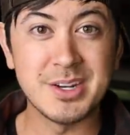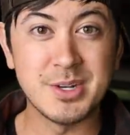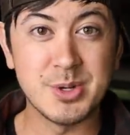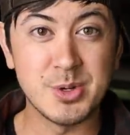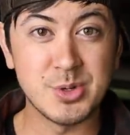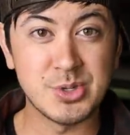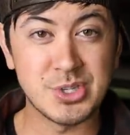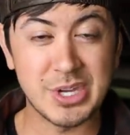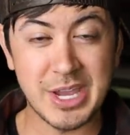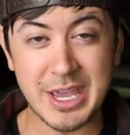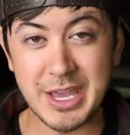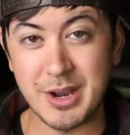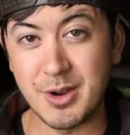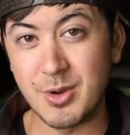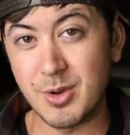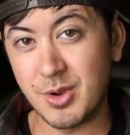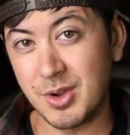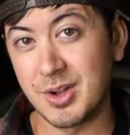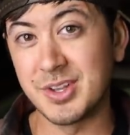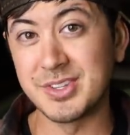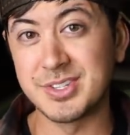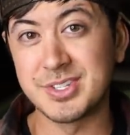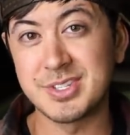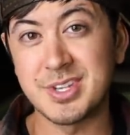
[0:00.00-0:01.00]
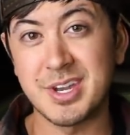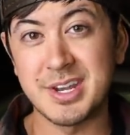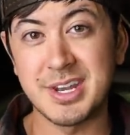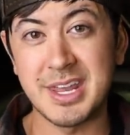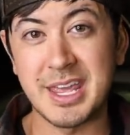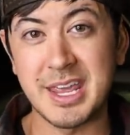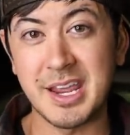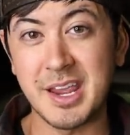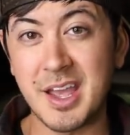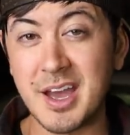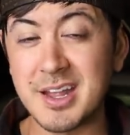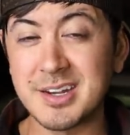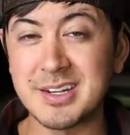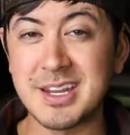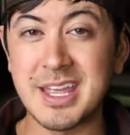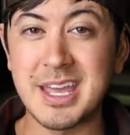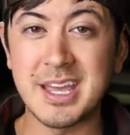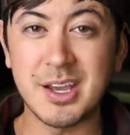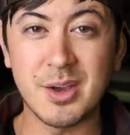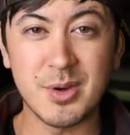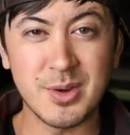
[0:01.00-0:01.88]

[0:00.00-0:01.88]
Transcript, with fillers: a new channel called Sunday Gun Day.